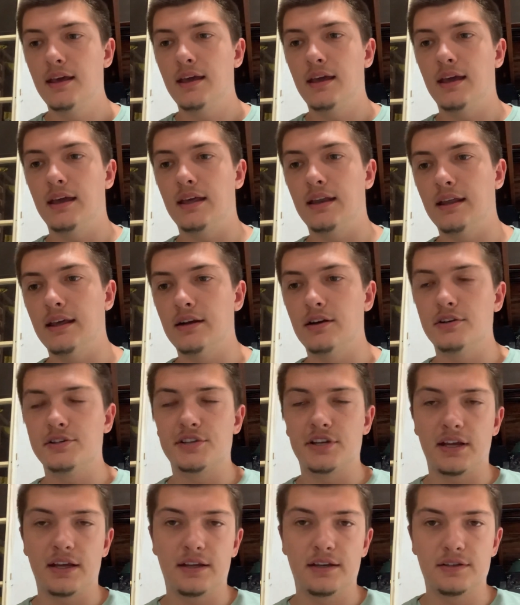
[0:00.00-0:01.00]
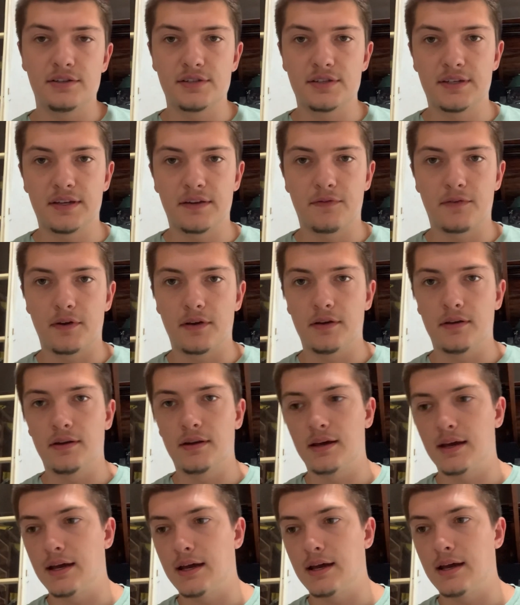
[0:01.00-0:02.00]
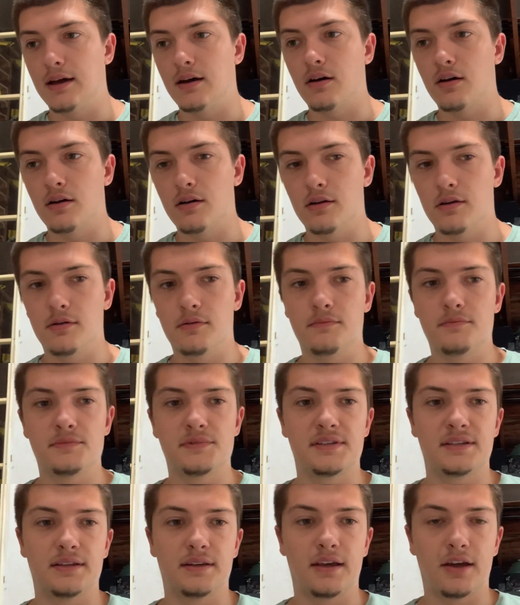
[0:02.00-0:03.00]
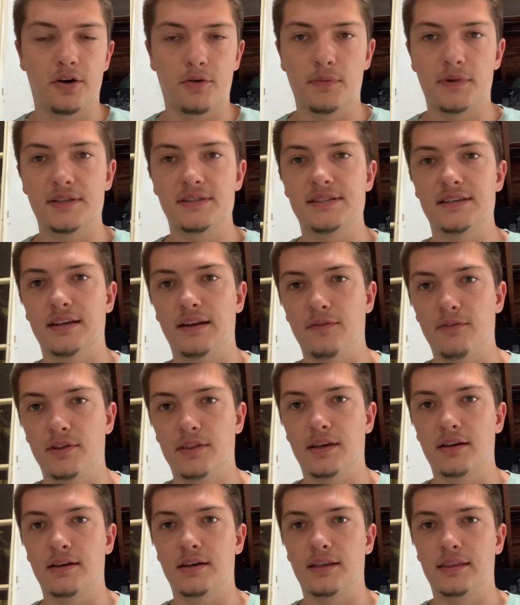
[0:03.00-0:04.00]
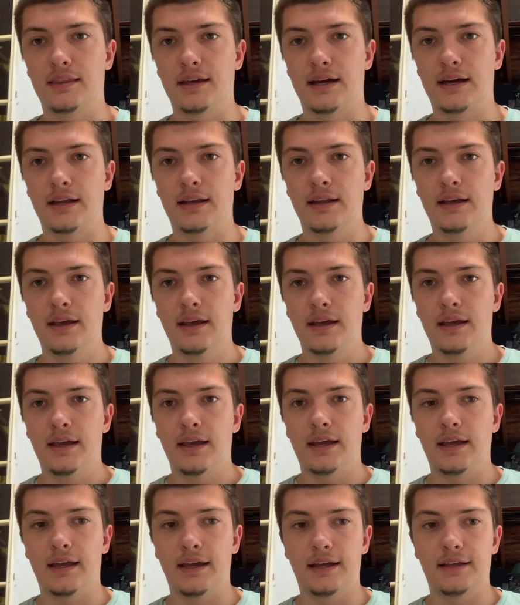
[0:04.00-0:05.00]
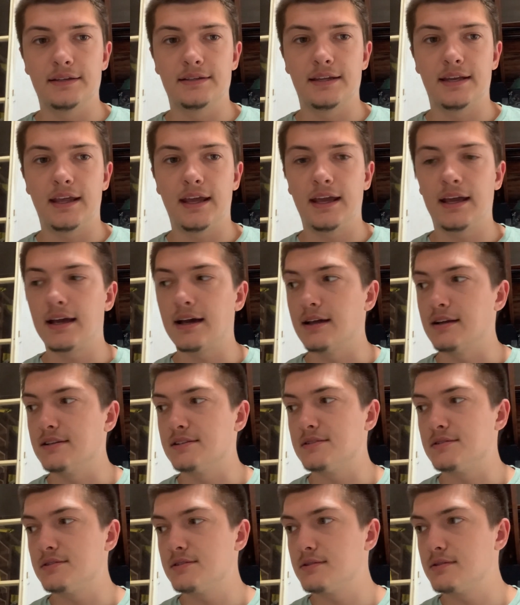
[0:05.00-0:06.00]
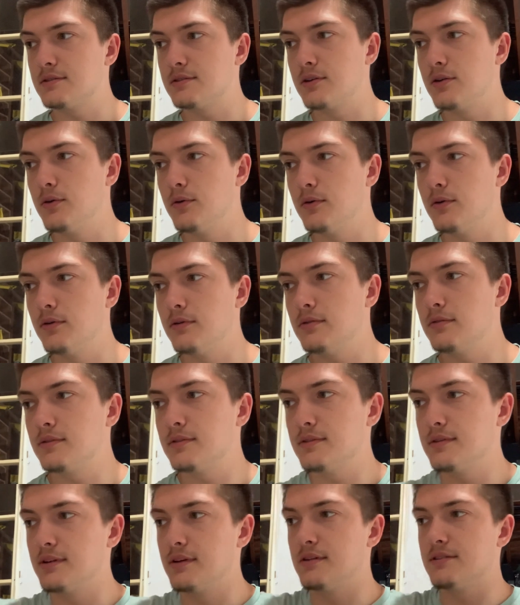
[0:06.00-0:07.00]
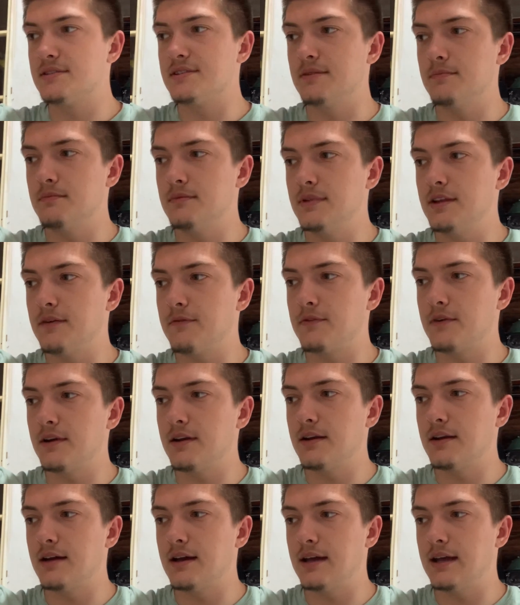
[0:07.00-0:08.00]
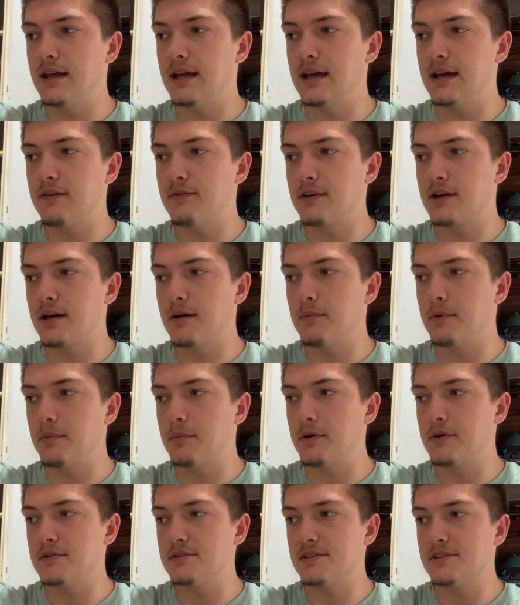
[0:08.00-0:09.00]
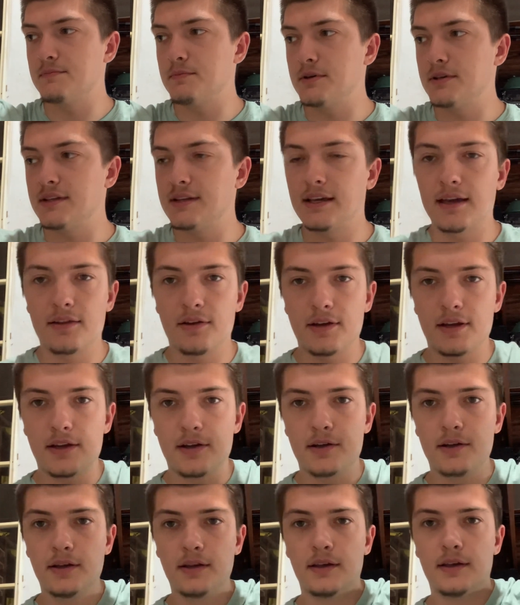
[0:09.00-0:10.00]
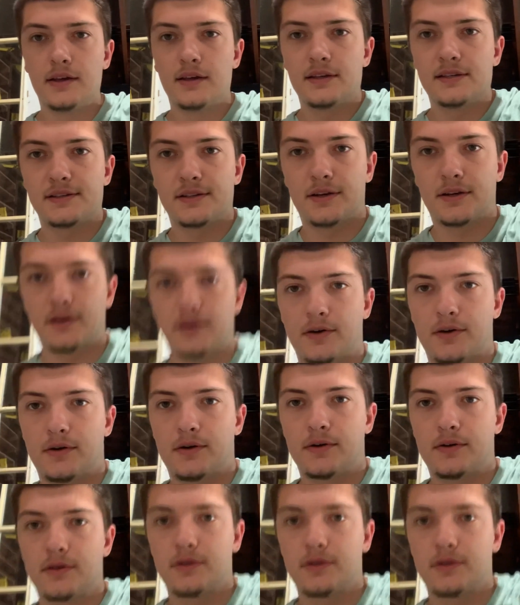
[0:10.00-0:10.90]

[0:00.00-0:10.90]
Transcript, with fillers: and interchange different uh, arms and helmets and everything like that. And today kind of cool, little something different. I mm-hmm. have a couple poses put together here. So